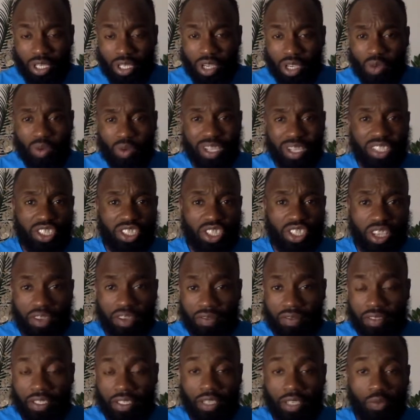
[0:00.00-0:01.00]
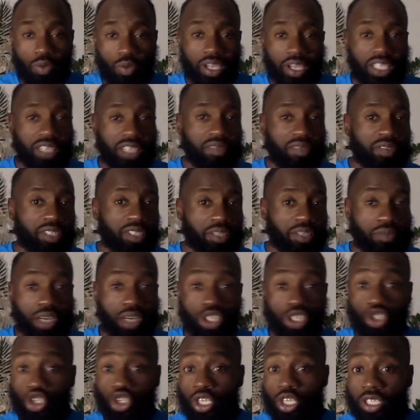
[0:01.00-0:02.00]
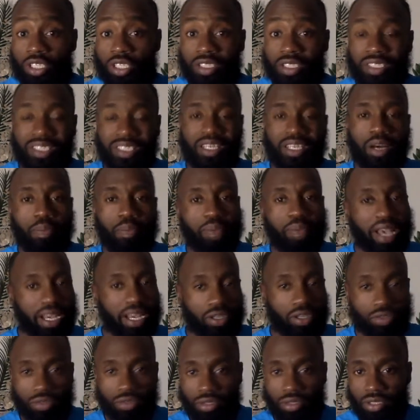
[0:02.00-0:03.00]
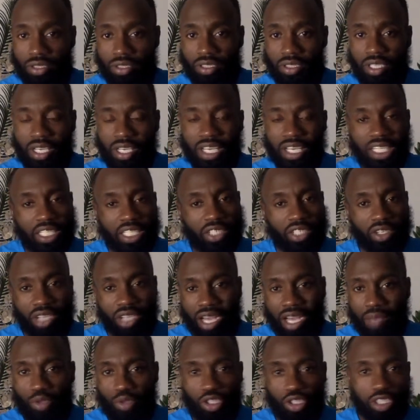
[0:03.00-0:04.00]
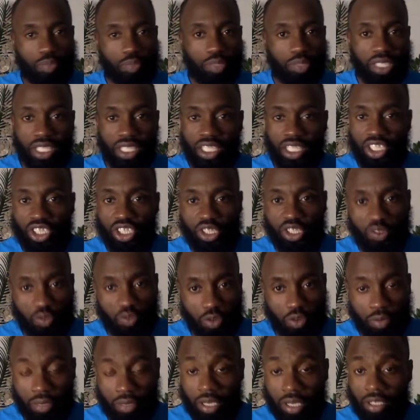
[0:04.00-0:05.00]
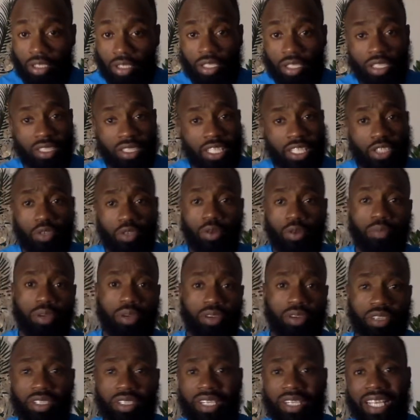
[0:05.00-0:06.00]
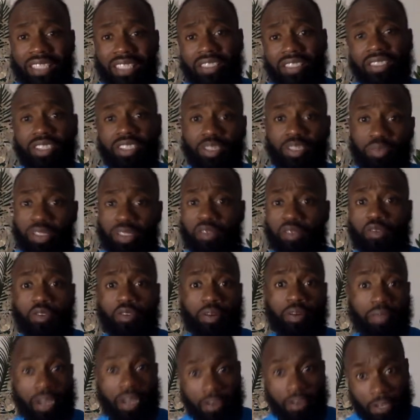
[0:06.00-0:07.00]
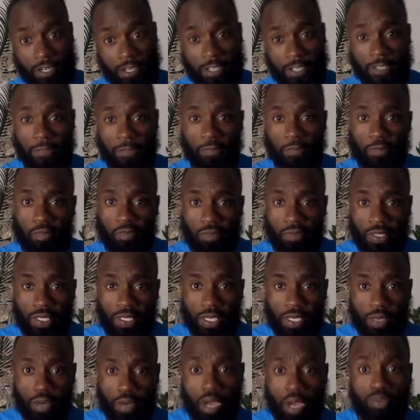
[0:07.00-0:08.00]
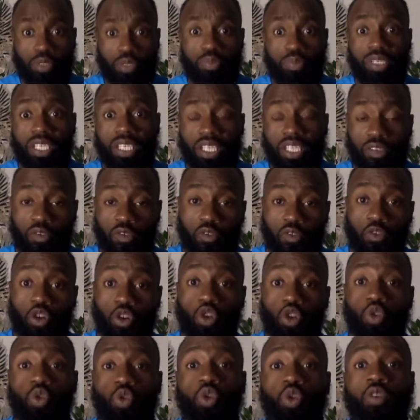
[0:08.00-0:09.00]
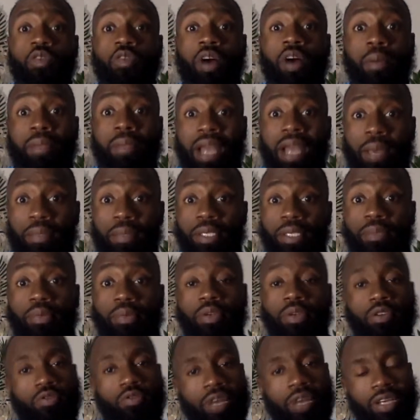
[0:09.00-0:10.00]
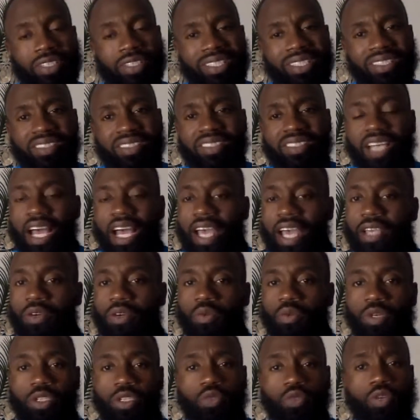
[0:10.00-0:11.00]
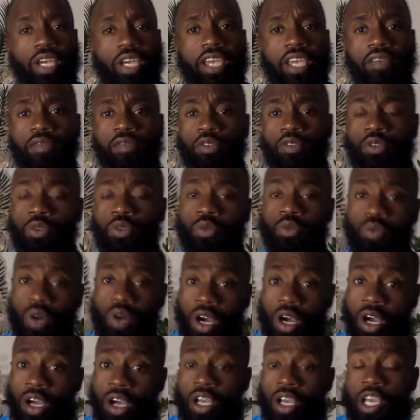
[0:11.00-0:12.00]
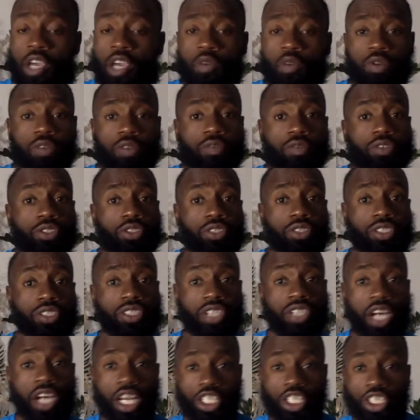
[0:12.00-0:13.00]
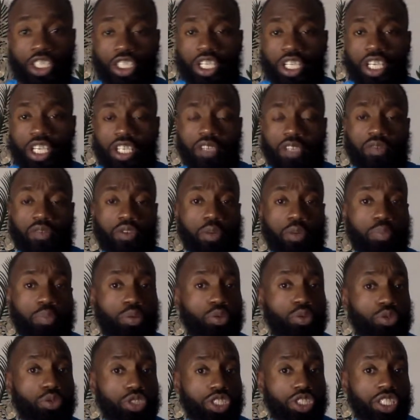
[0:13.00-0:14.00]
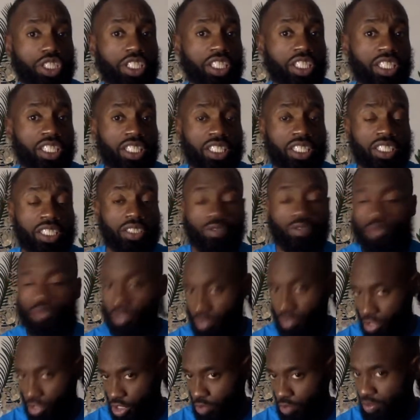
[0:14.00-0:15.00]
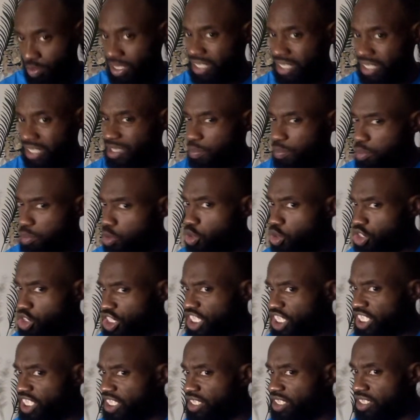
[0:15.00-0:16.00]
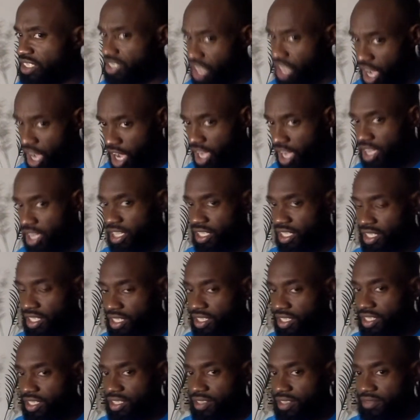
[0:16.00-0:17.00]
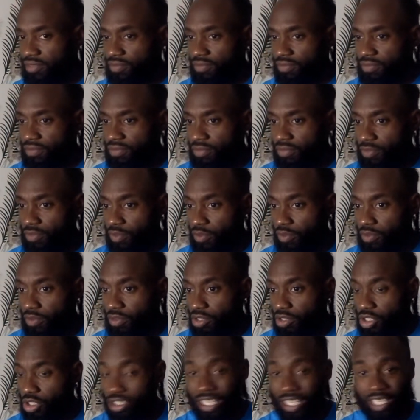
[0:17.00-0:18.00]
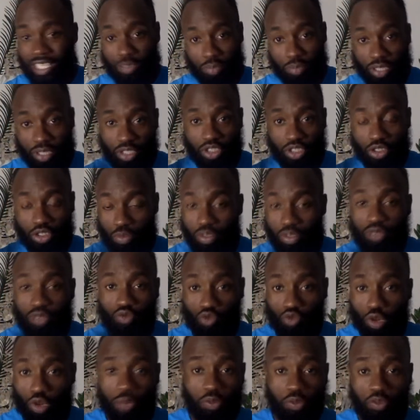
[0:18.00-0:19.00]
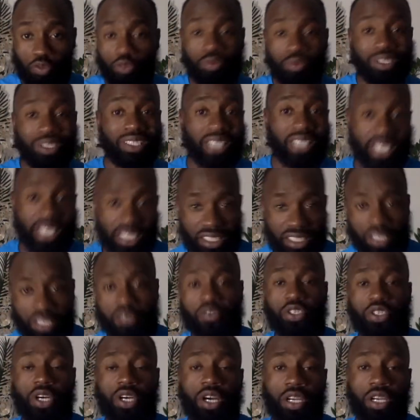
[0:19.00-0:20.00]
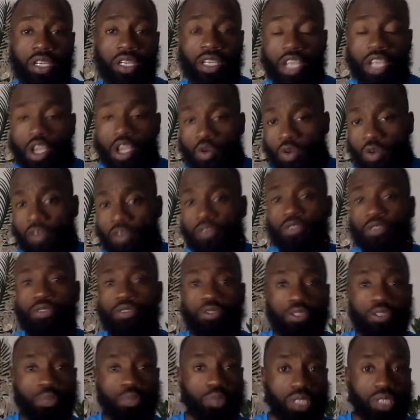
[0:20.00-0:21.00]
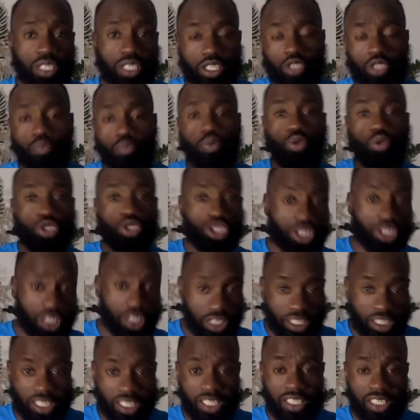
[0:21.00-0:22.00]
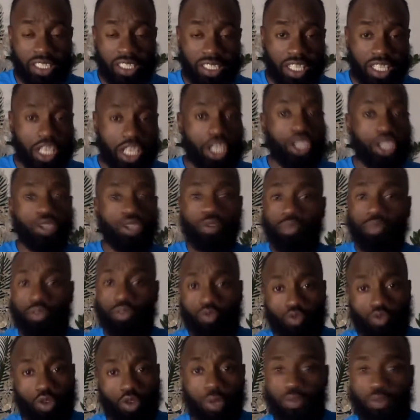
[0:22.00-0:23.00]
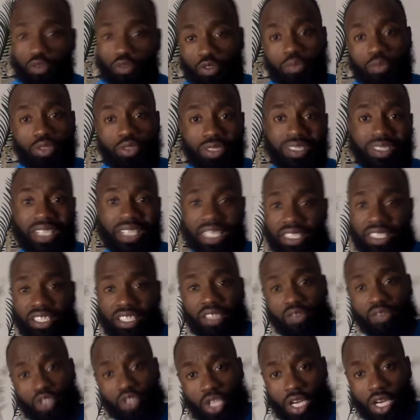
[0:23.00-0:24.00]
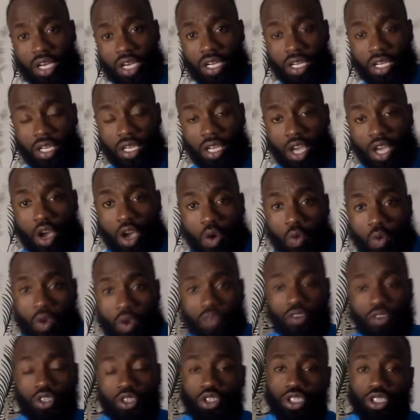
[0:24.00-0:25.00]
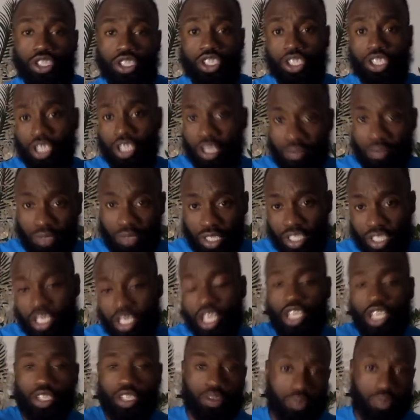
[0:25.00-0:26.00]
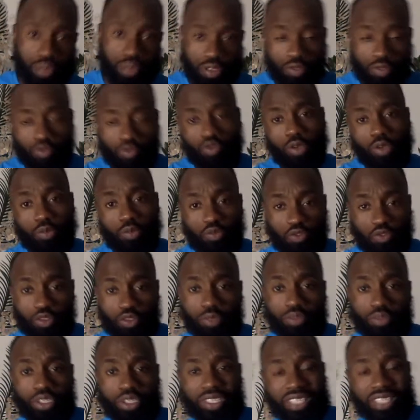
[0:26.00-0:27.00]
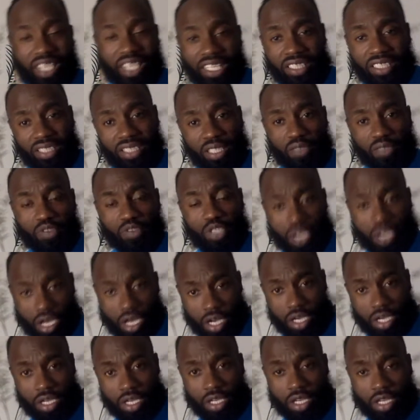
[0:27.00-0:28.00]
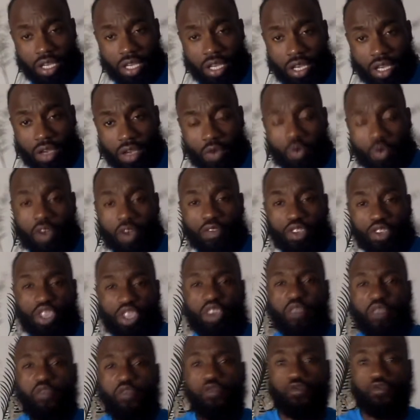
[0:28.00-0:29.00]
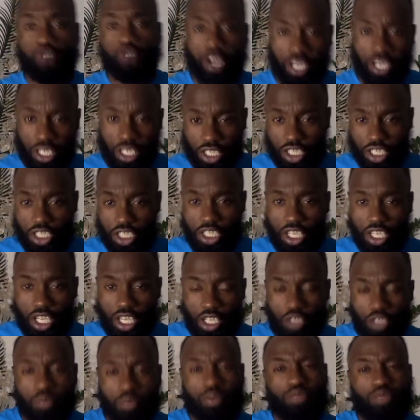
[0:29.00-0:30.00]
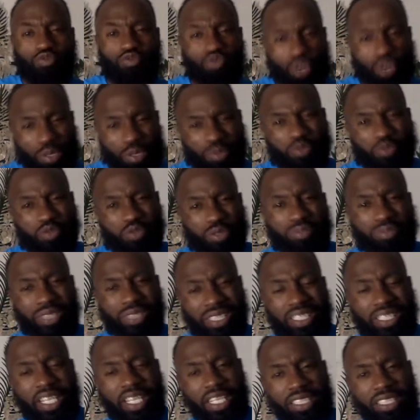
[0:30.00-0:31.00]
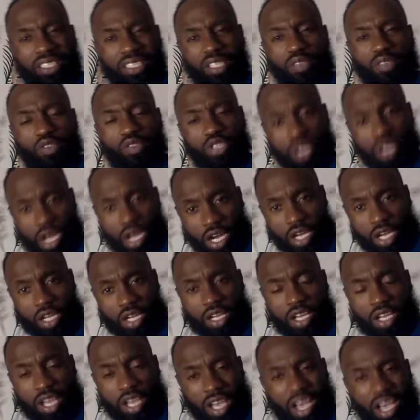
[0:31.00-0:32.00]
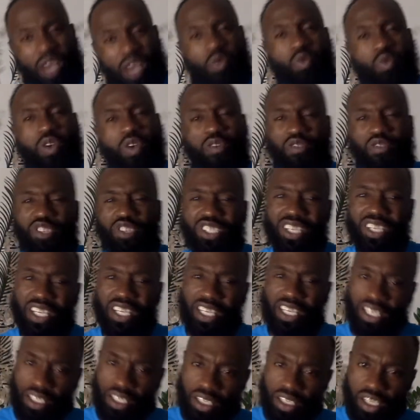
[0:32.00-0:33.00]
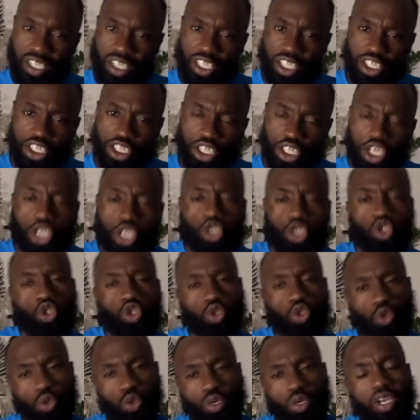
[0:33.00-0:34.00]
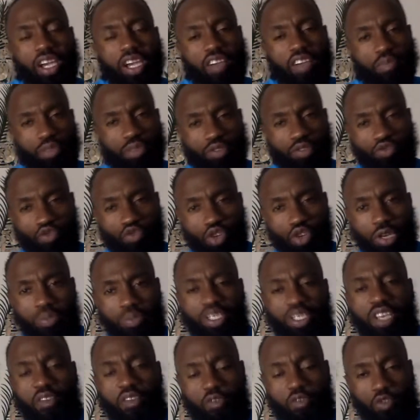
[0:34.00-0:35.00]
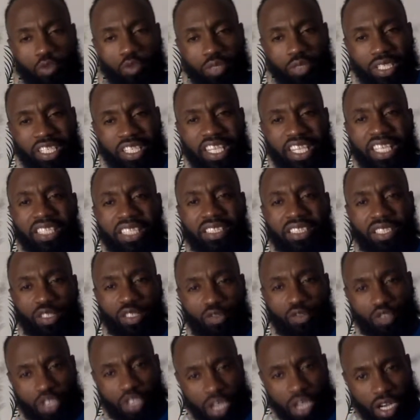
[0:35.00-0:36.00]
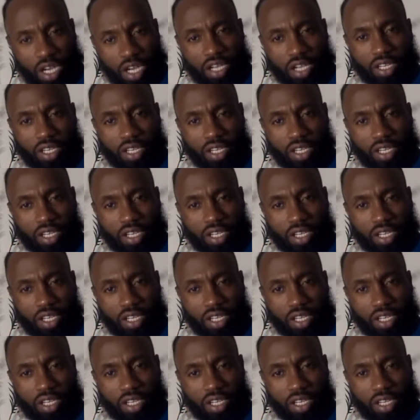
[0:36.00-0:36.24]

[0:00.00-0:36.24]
We're serving them, we're giving them our dollars and our pounds. Look, I'm not speaking just for America, because I know America likes to speak for America. But I'm speaking for all of our black people around the entire world, wherever you are, whether you're Dutch, if you're Portuguese, well, you speak the Portuguese tongue, because you've been robbed from your native tongue. Whether you speak Portuguese, you've been robbed from your native tongue. Whether you're German, you've been robbed from your native tongue. Whether you're French, you've been robbed from your native tongue. And whether you're English, you have been robbed from your native tongue.